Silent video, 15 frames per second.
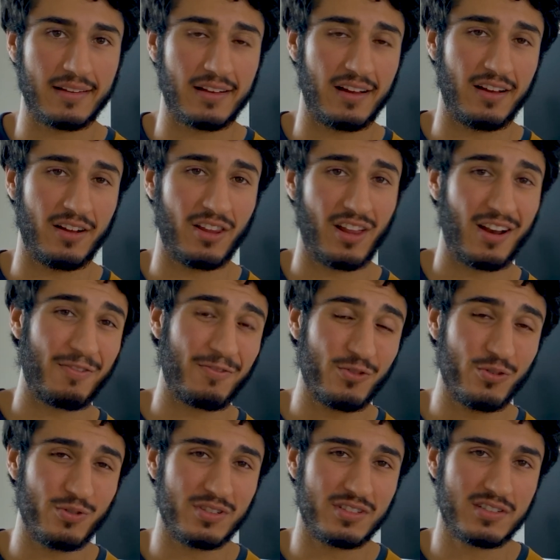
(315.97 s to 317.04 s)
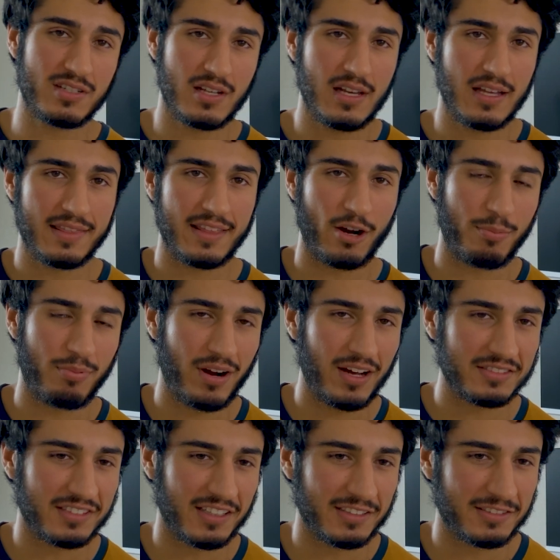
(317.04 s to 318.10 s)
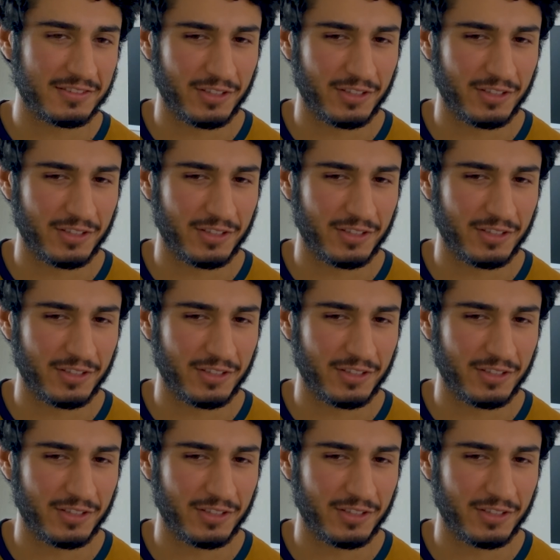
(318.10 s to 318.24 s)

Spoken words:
a lot of foods that are processed.